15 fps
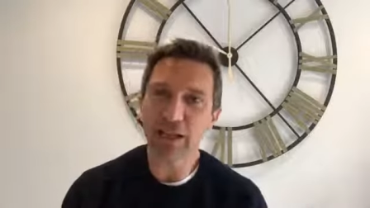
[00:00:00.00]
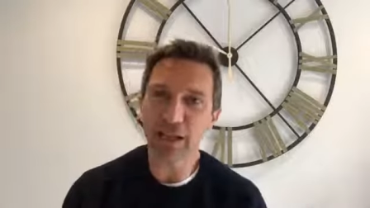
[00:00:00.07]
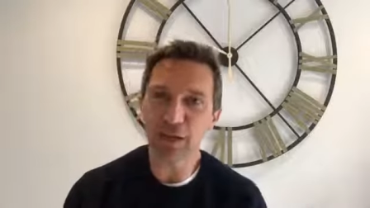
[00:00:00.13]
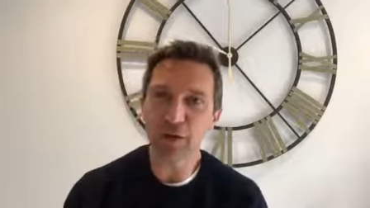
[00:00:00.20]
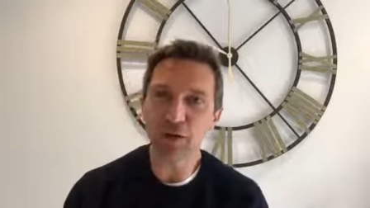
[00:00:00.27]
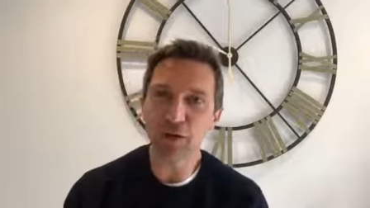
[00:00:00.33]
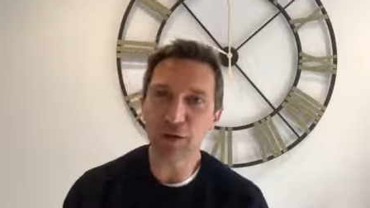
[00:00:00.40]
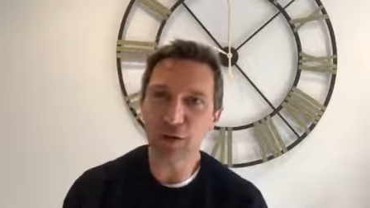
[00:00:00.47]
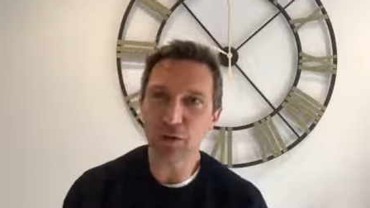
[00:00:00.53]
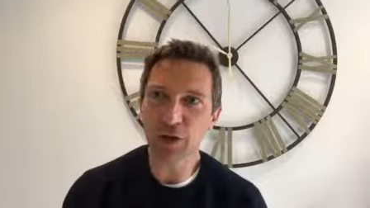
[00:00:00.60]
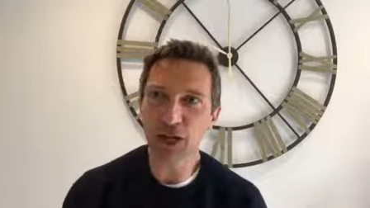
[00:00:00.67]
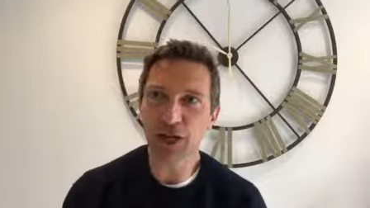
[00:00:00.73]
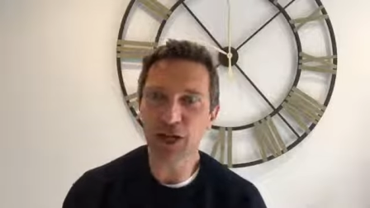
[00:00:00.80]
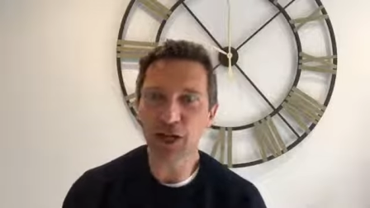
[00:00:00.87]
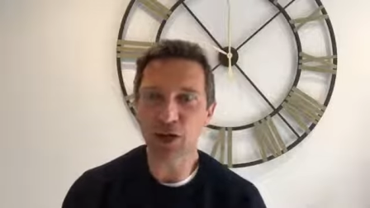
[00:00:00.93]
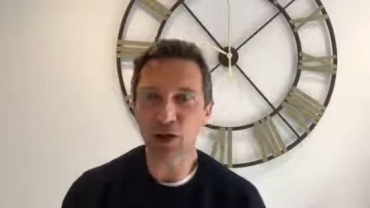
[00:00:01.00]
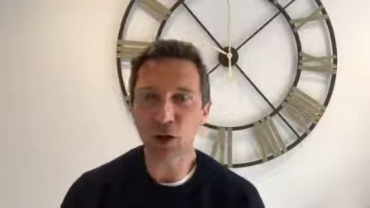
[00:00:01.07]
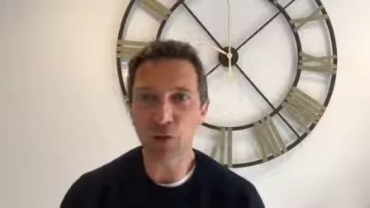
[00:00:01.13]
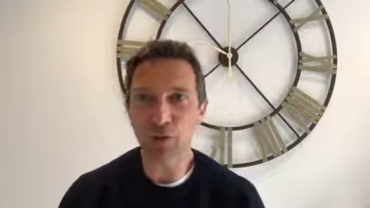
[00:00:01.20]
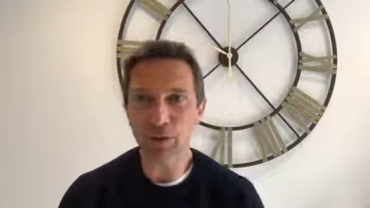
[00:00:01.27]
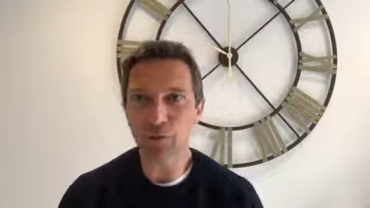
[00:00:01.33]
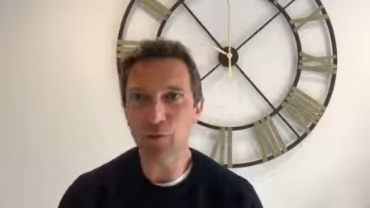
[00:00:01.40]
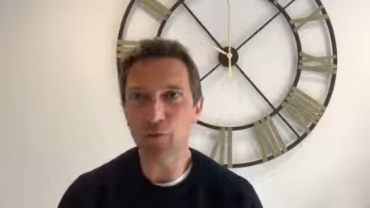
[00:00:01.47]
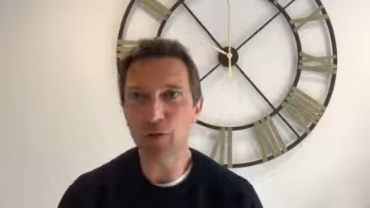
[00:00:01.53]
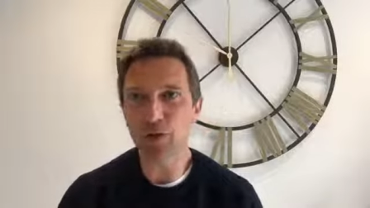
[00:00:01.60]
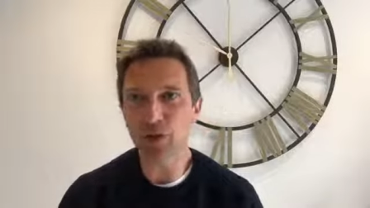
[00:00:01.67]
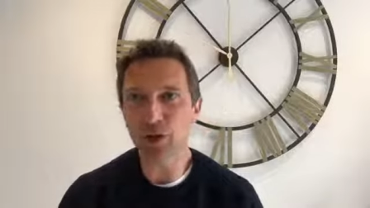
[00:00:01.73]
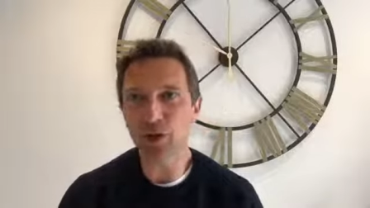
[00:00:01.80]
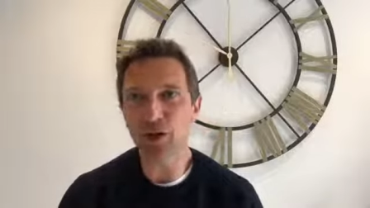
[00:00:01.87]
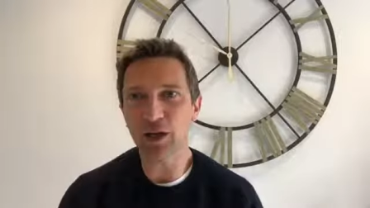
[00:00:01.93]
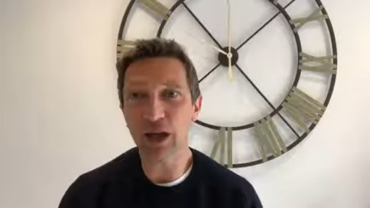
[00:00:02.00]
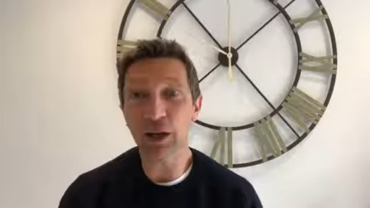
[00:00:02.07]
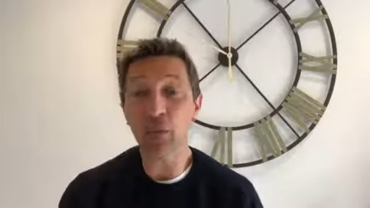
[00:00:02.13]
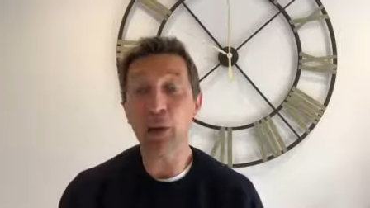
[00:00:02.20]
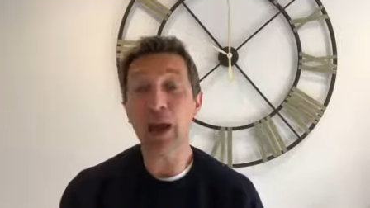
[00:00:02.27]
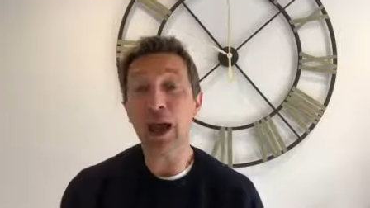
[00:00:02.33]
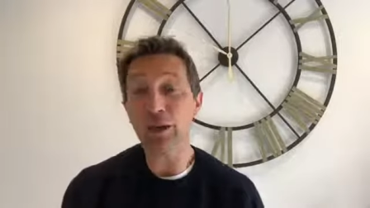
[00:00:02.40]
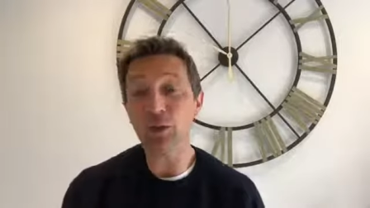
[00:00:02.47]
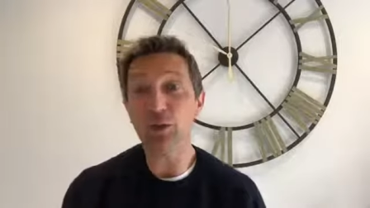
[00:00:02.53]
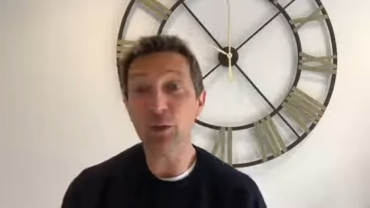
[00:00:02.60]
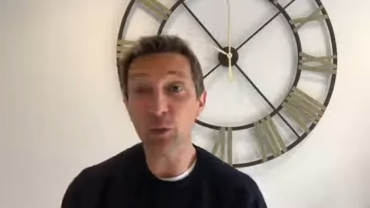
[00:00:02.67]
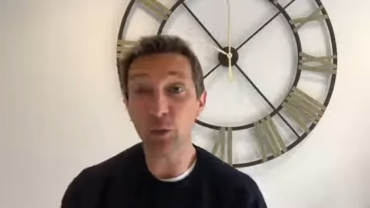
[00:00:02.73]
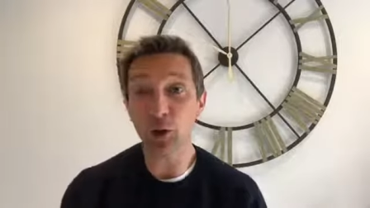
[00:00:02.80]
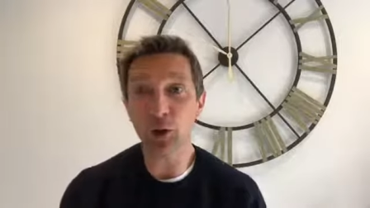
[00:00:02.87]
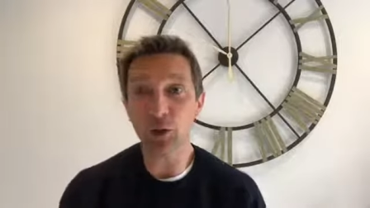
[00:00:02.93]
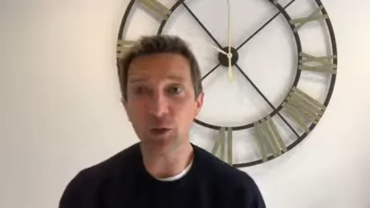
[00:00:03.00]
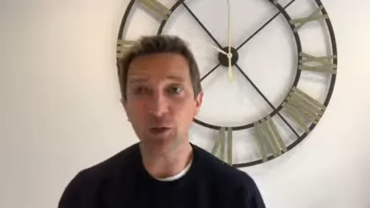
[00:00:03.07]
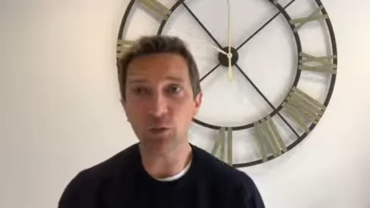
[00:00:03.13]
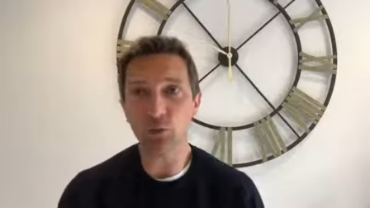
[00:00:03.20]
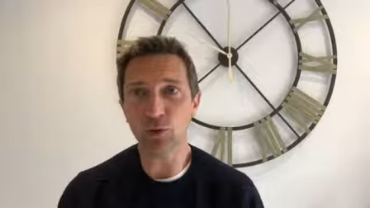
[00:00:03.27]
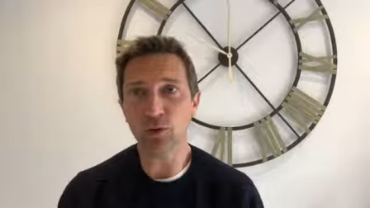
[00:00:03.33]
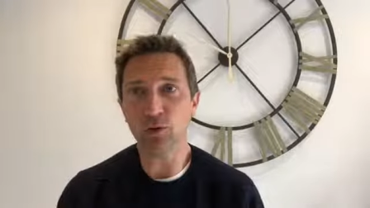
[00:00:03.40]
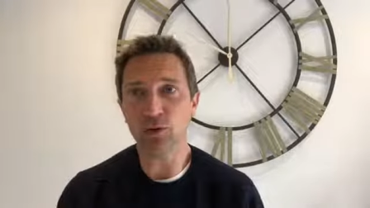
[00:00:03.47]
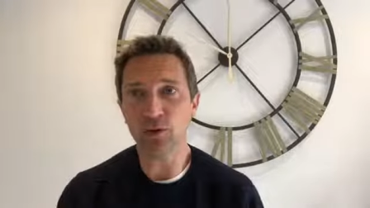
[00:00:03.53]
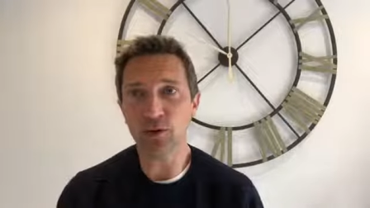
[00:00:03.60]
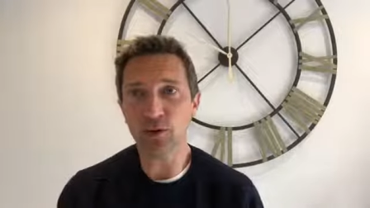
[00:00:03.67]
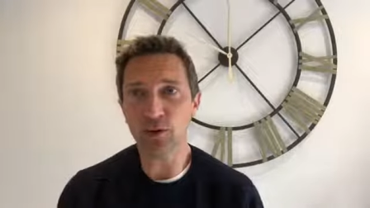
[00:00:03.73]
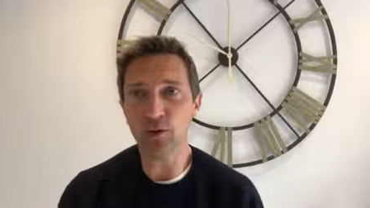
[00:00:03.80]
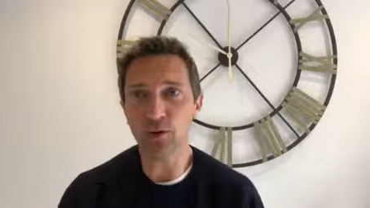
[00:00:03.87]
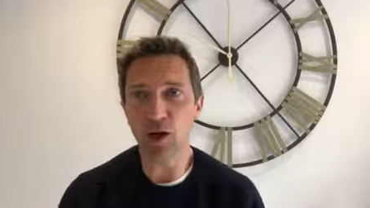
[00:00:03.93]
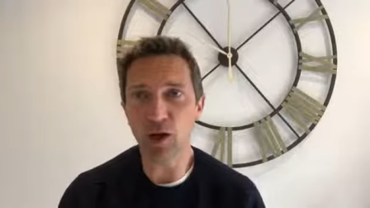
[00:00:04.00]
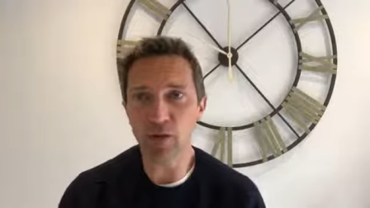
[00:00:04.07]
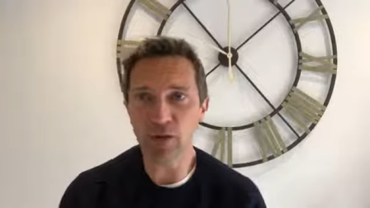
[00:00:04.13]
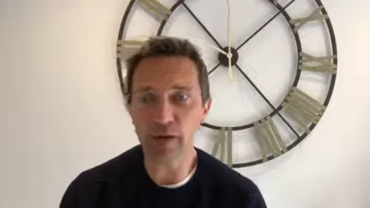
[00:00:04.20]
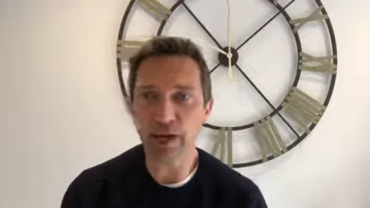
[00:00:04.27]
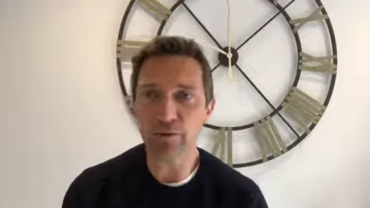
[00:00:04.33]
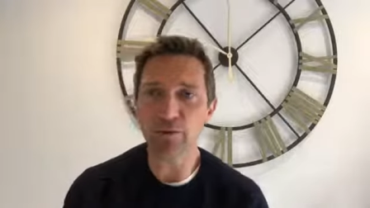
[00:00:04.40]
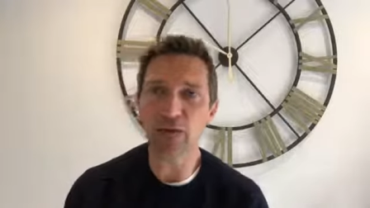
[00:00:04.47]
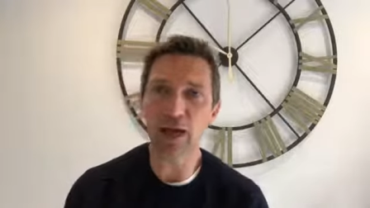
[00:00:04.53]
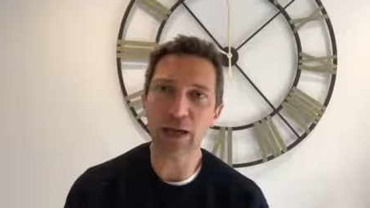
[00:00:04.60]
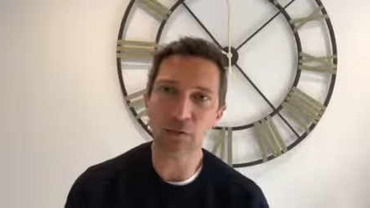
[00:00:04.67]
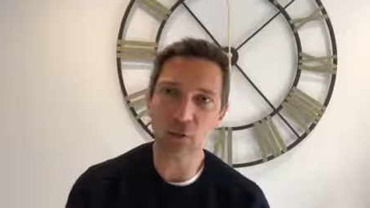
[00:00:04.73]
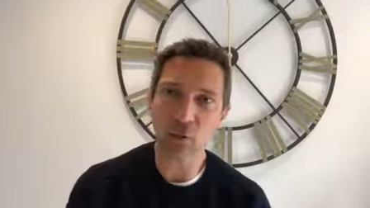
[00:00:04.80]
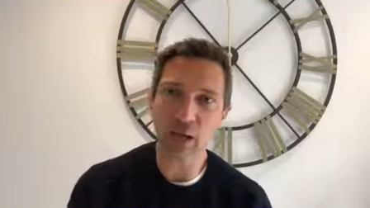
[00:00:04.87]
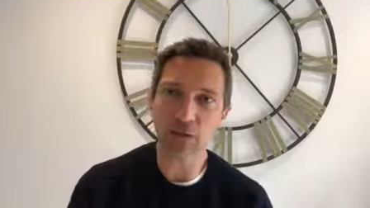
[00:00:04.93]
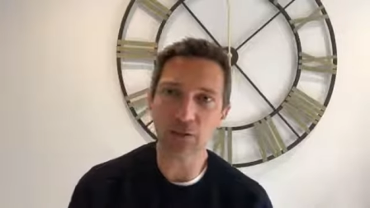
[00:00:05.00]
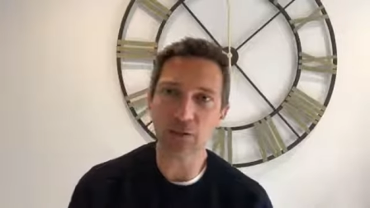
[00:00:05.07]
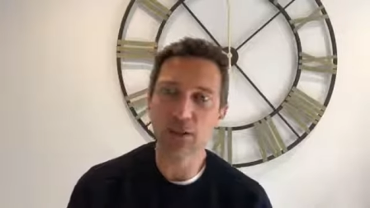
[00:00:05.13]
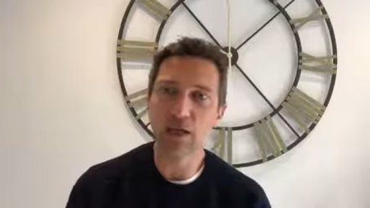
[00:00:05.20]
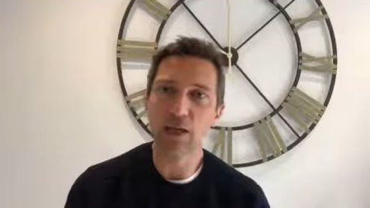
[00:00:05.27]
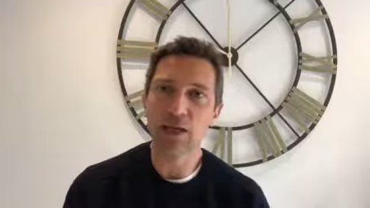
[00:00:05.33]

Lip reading: here in the UK, and I hope everyone, wherever you are in the world, that you are safe and well,